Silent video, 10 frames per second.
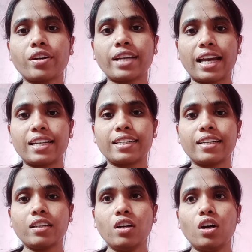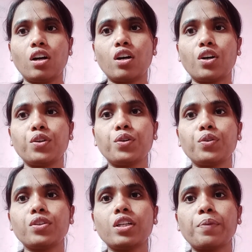guaranteed due
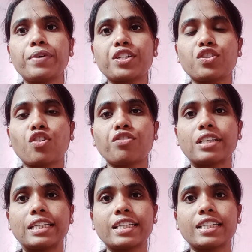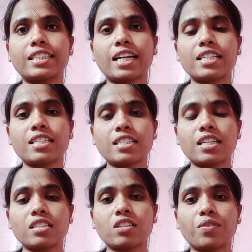to the limitation of a clinical trial, such
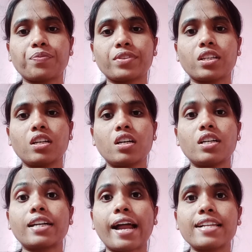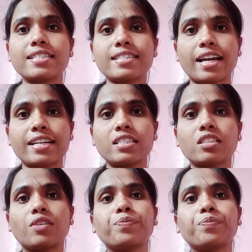as trial size,